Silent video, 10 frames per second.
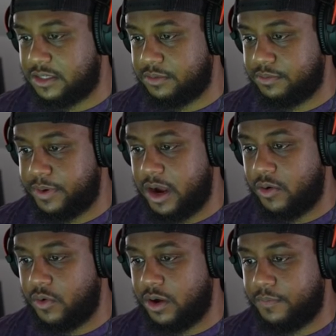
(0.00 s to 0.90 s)
some
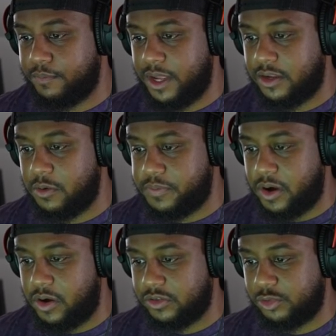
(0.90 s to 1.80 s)
power up. Make your
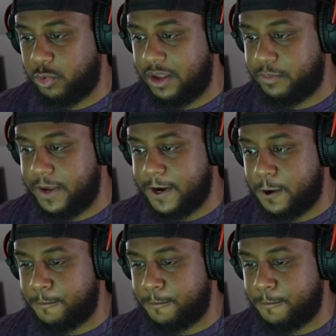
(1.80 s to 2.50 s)
balls way bigger.